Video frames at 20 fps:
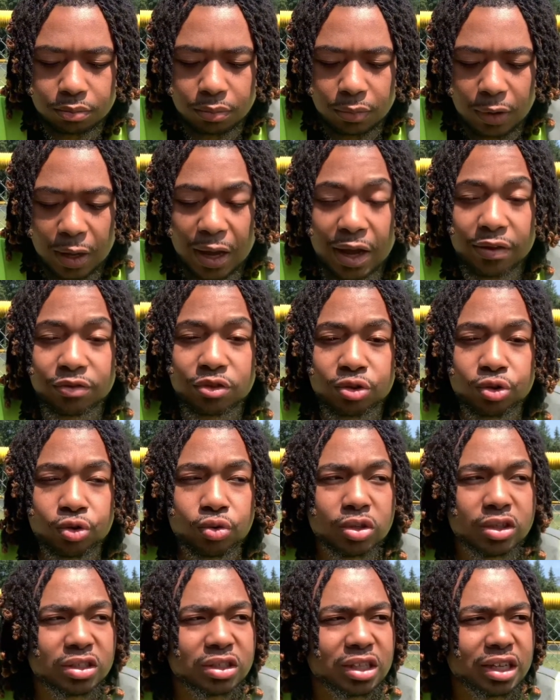I have to do
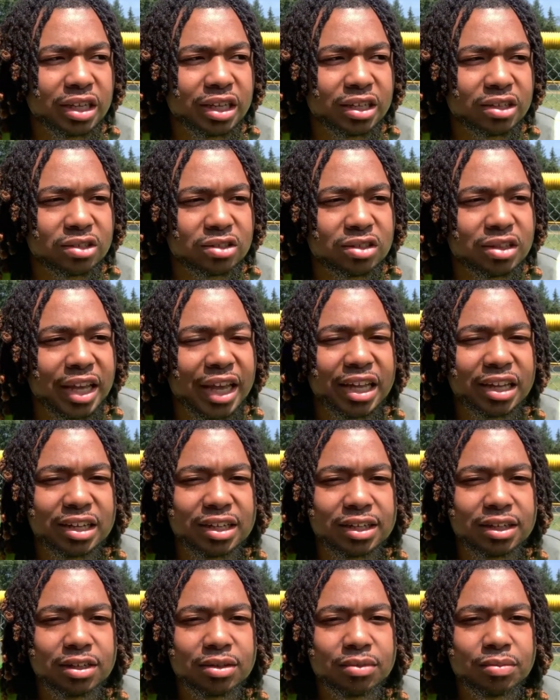these things daily
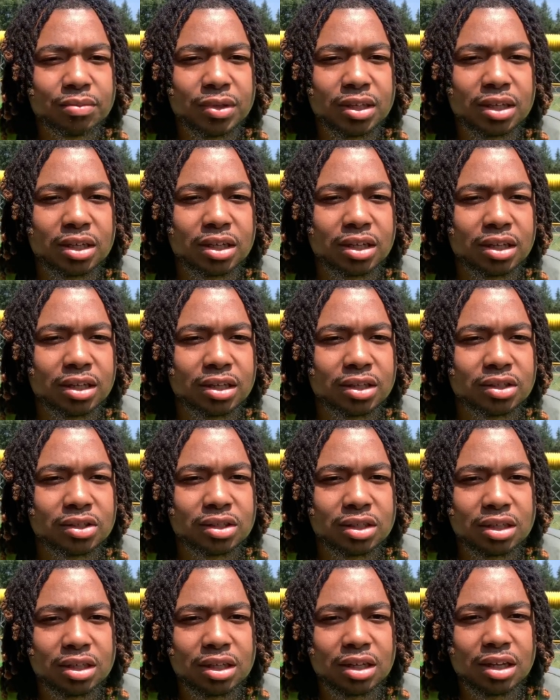because
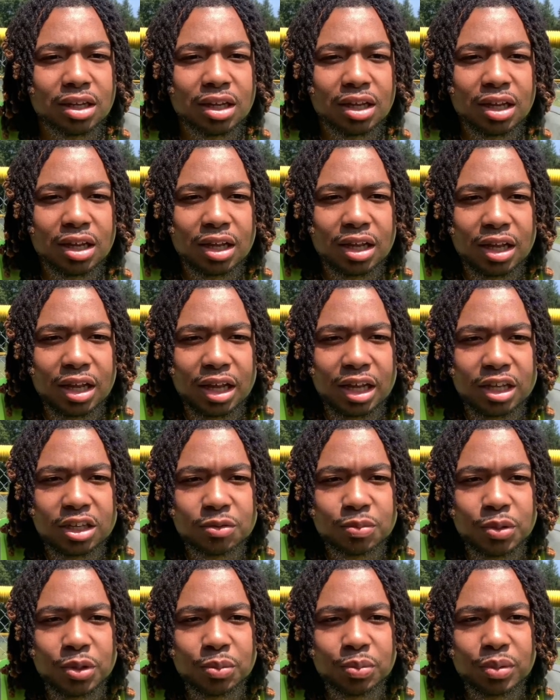it's
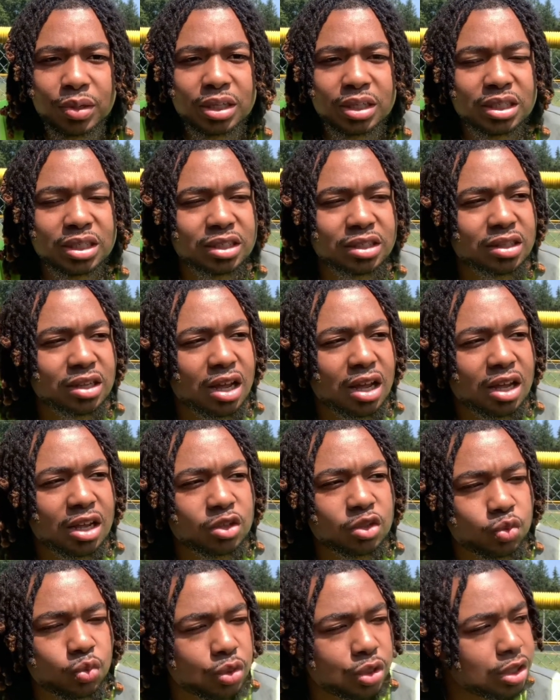been plenty of
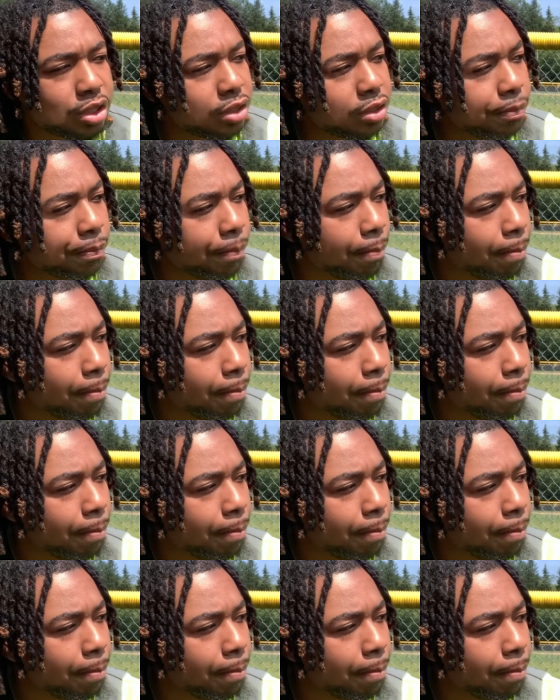times where